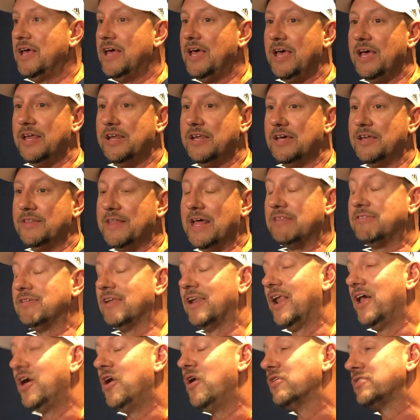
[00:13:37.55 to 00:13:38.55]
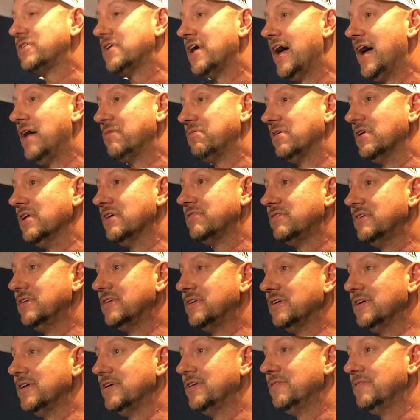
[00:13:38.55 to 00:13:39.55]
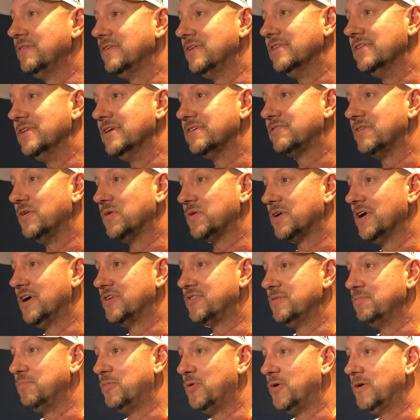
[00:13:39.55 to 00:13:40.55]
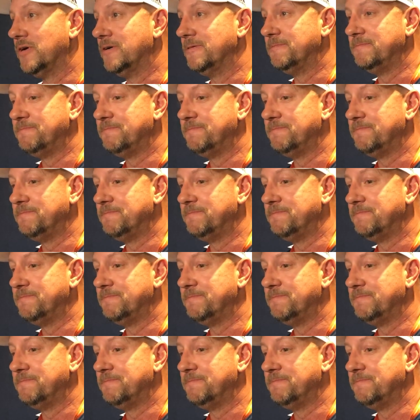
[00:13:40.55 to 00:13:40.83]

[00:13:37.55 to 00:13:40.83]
And uh, that's a long time to listen to this old country boy.